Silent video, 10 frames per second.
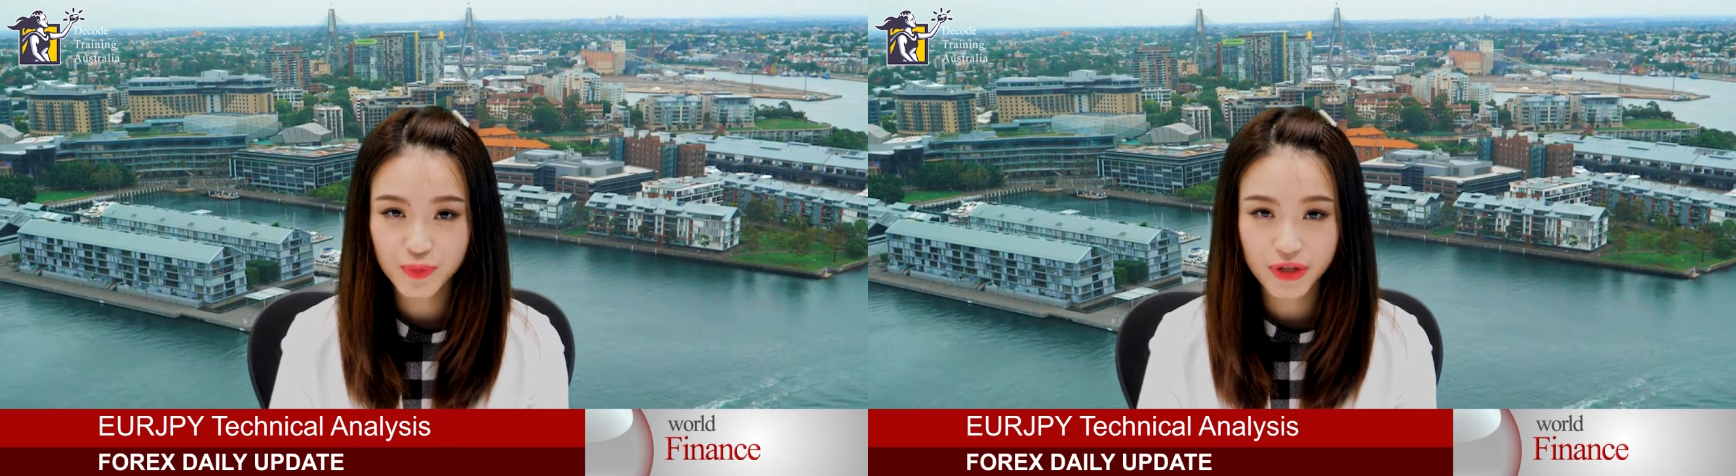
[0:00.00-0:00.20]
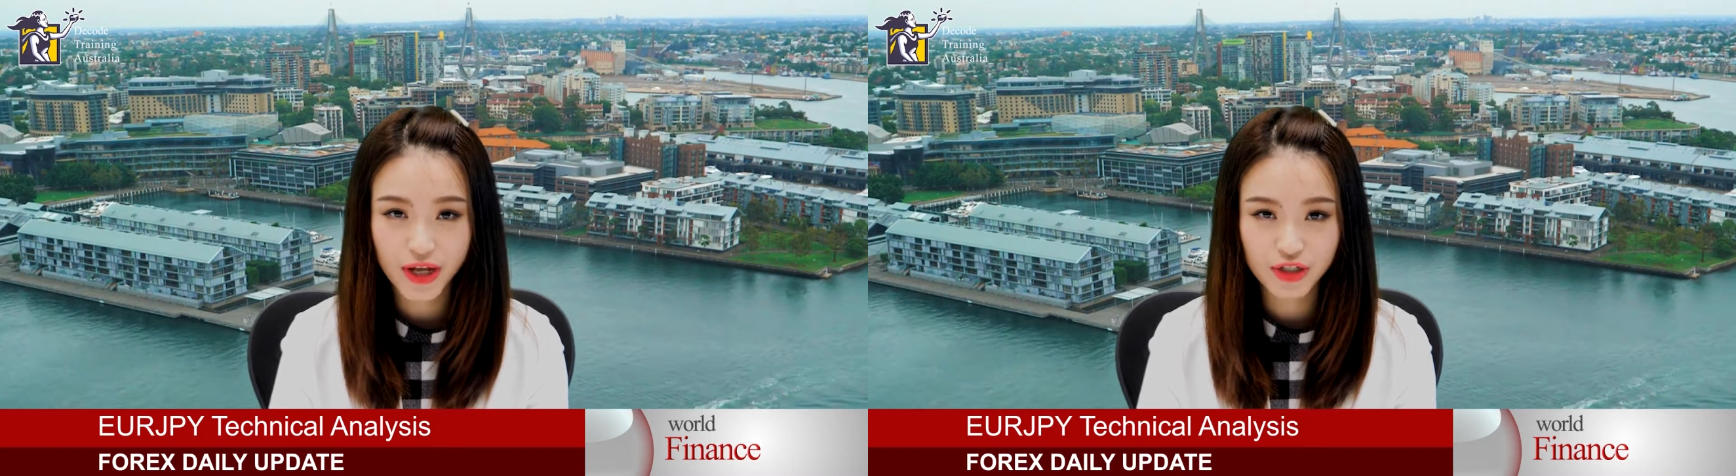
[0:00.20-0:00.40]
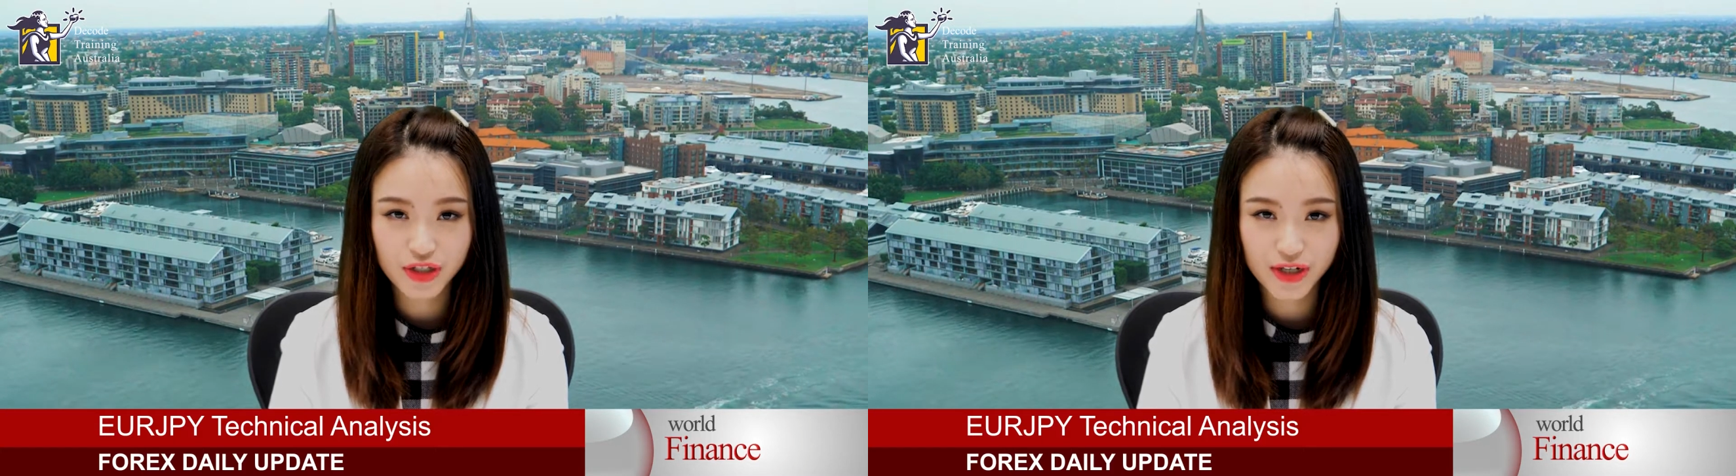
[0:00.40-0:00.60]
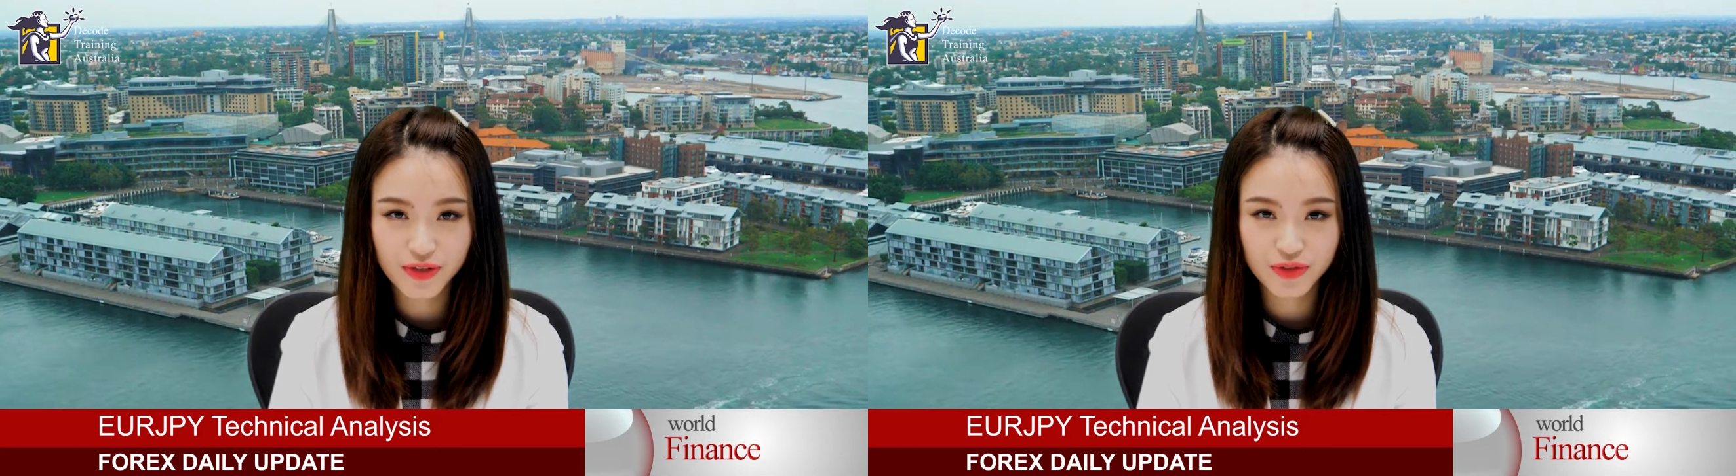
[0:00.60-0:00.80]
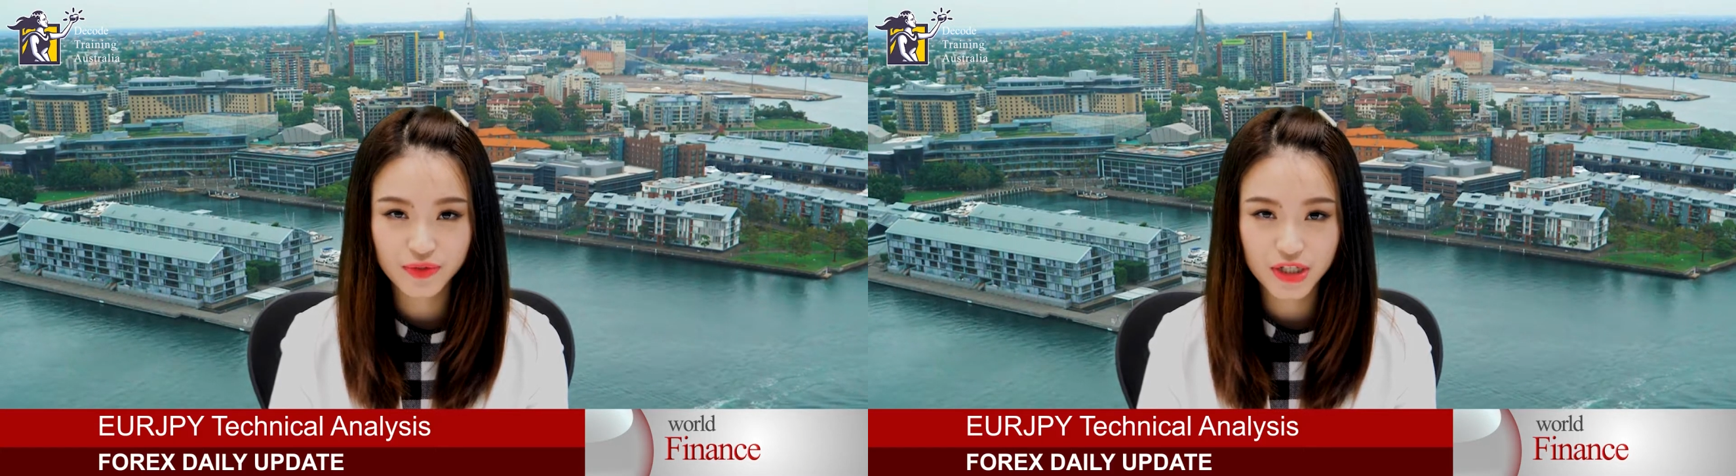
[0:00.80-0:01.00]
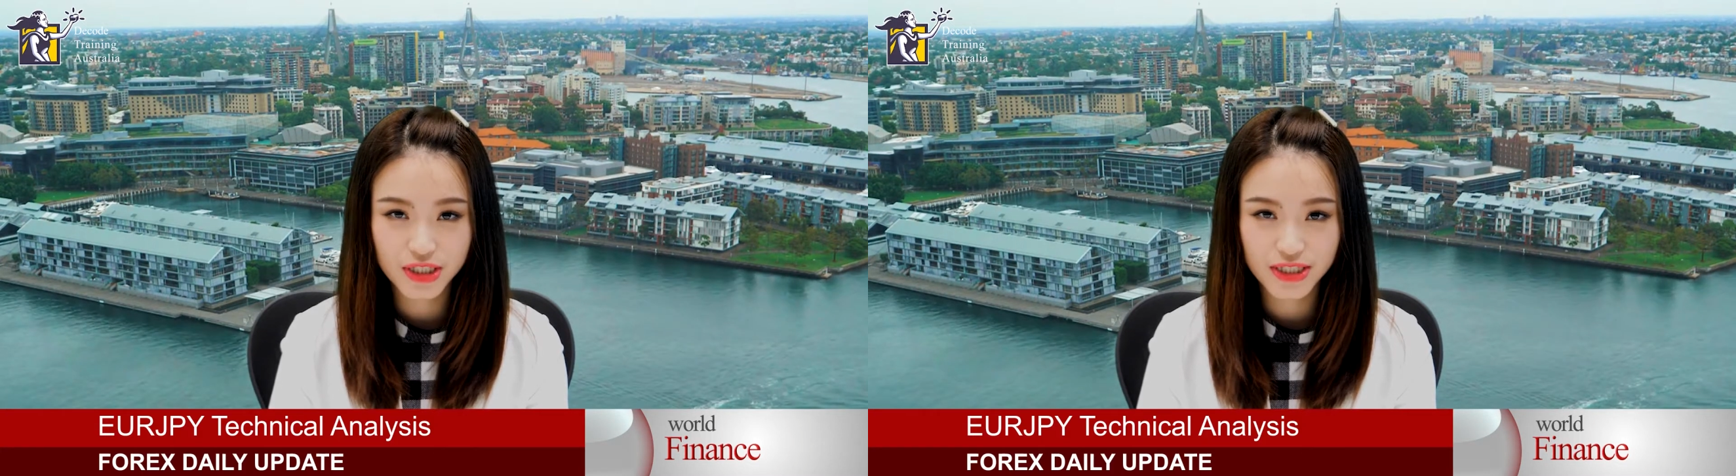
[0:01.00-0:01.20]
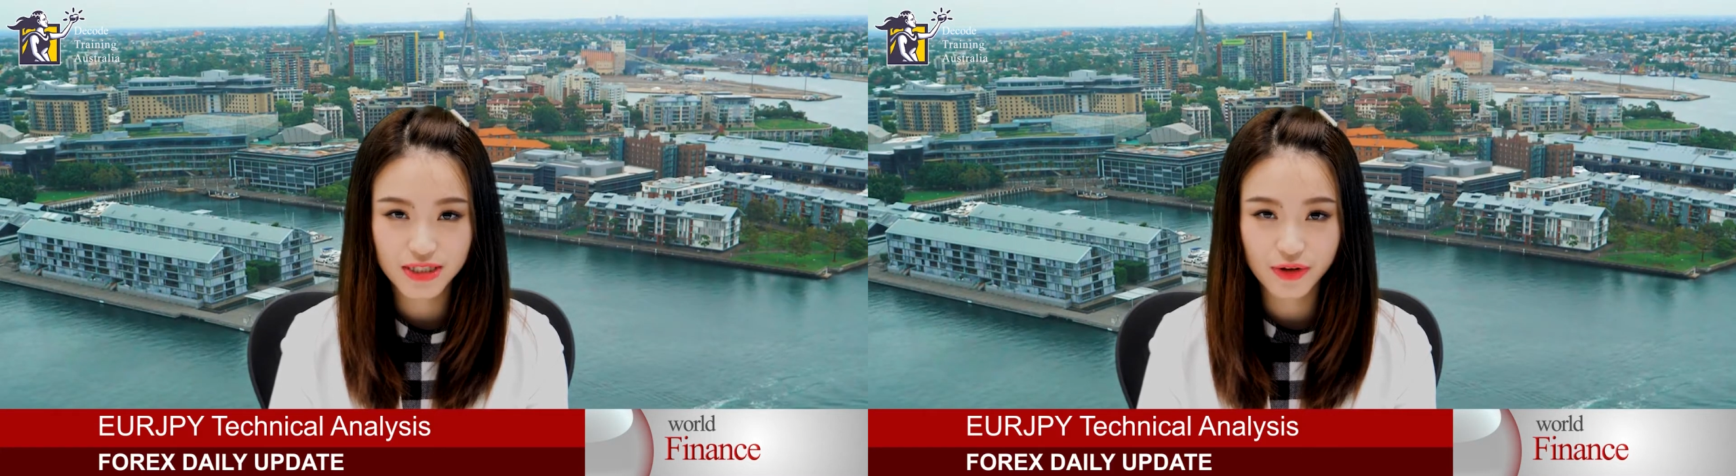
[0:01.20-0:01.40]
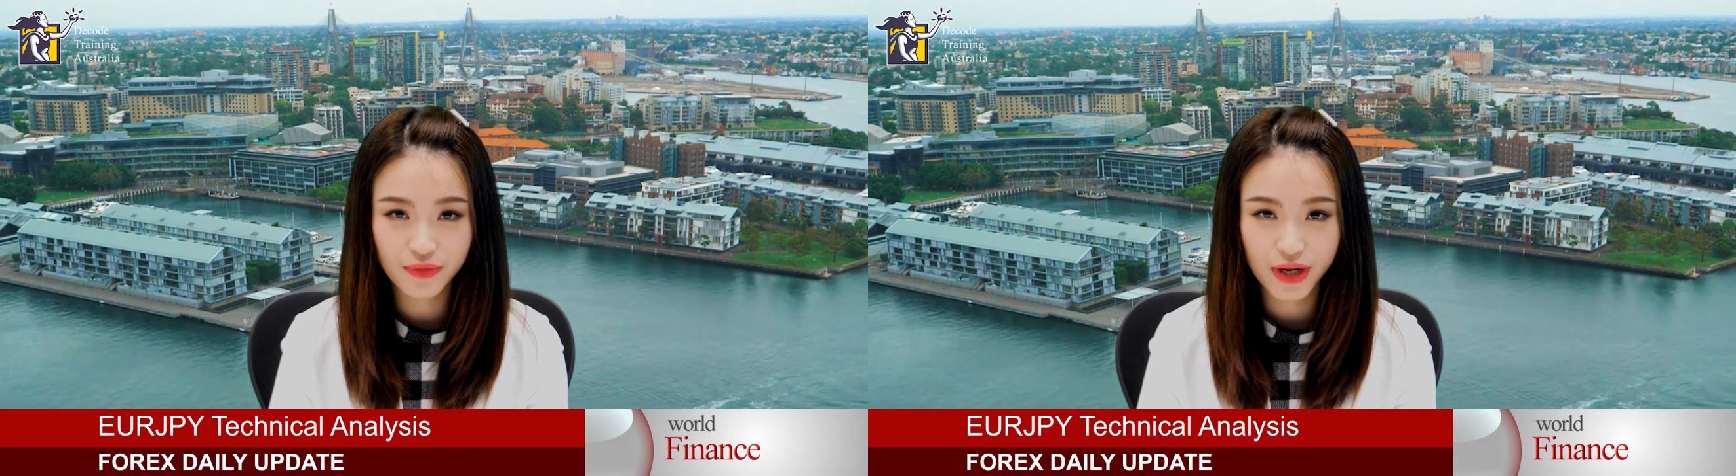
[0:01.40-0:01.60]
production news
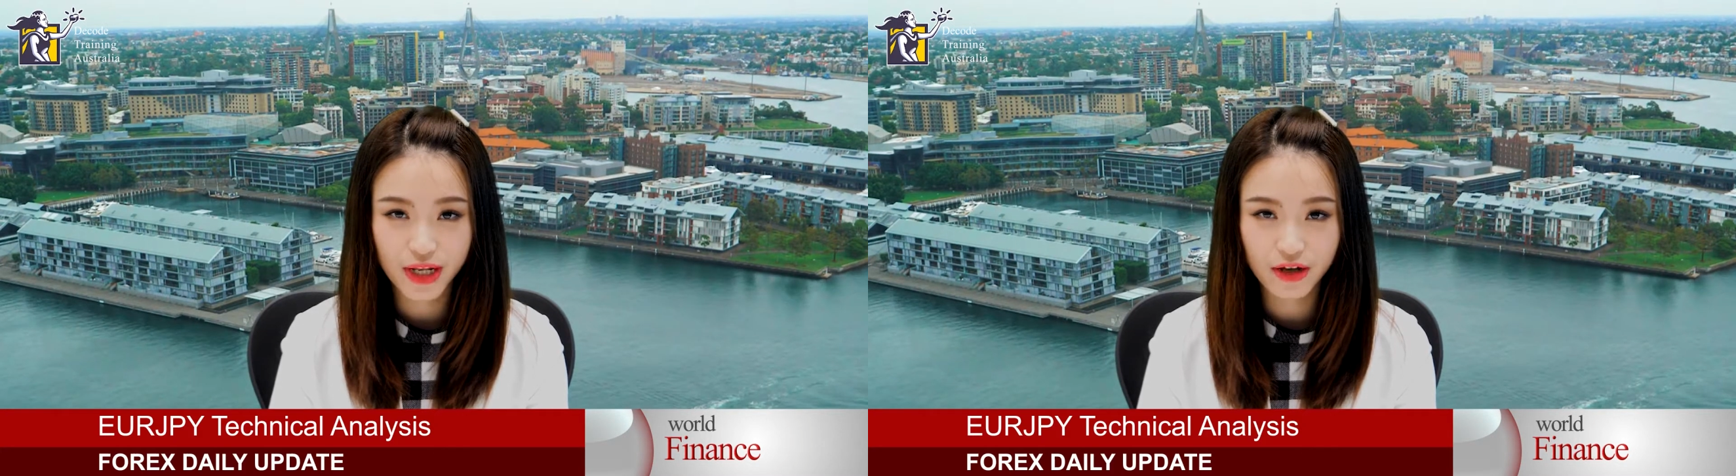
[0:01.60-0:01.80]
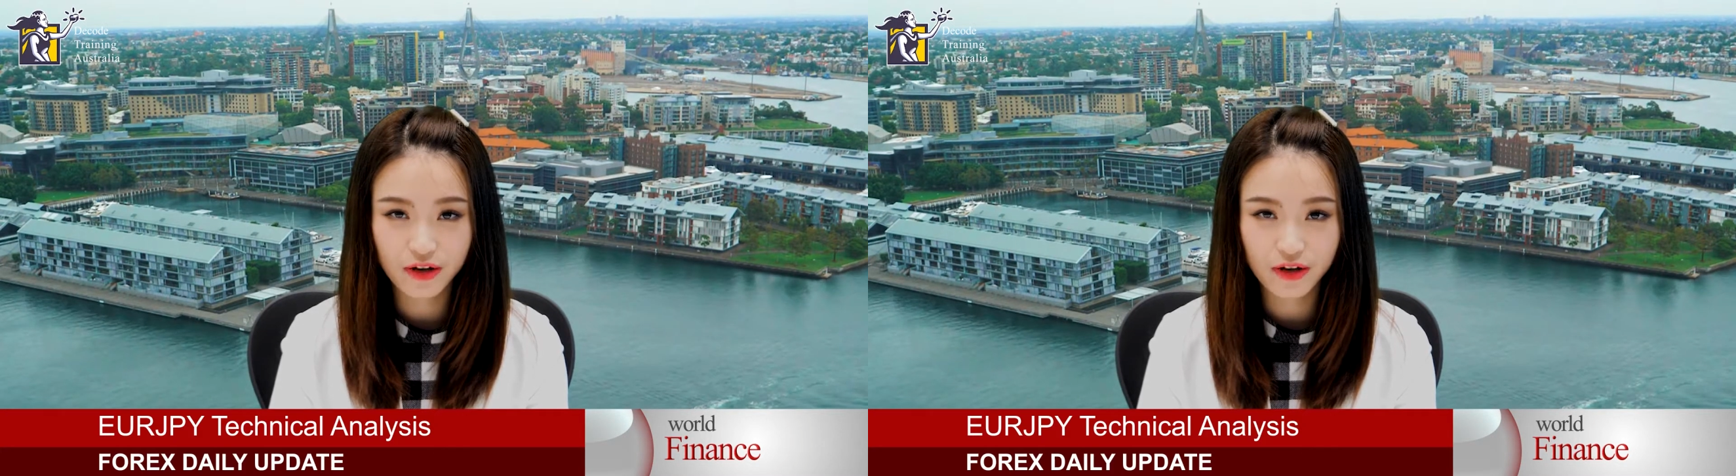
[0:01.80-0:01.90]
registered a reading